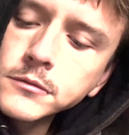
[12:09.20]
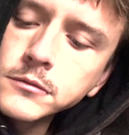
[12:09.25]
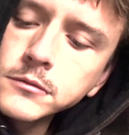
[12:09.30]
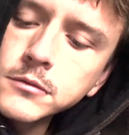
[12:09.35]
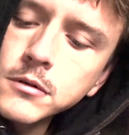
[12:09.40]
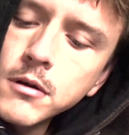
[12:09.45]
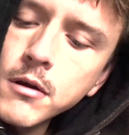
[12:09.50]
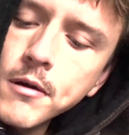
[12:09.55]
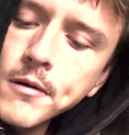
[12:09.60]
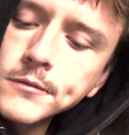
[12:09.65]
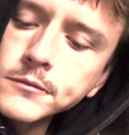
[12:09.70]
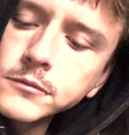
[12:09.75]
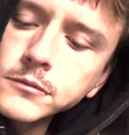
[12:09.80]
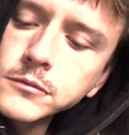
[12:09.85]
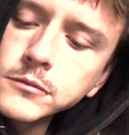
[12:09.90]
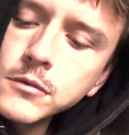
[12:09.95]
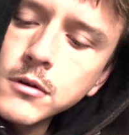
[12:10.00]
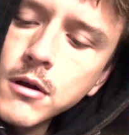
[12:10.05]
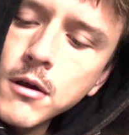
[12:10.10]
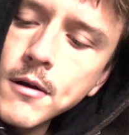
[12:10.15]
Another
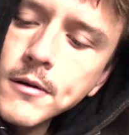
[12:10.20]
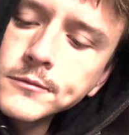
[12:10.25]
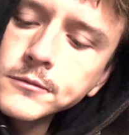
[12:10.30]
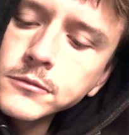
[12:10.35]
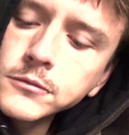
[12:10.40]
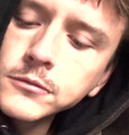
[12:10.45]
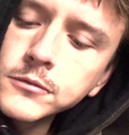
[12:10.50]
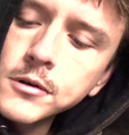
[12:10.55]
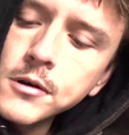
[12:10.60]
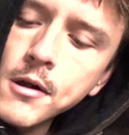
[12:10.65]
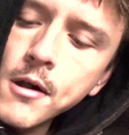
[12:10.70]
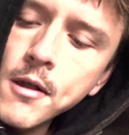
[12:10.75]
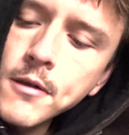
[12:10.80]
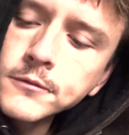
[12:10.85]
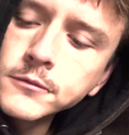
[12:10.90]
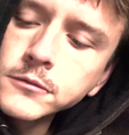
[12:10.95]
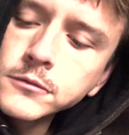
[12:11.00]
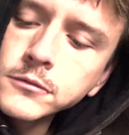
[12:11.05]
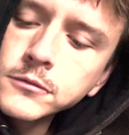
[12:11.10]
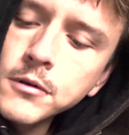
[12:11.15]
element of this
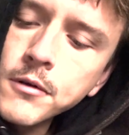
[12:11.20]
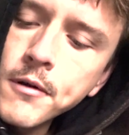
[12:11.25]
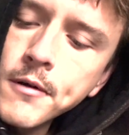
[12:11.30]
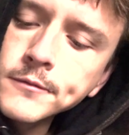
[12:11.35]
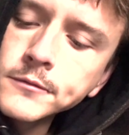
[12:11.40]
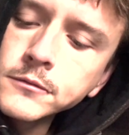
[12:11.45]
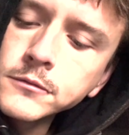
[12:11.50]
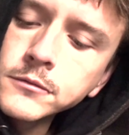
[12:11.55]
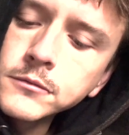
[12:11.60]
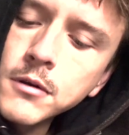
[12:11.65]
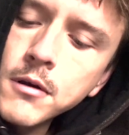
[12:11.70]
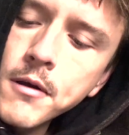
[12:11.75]
audition, as we know,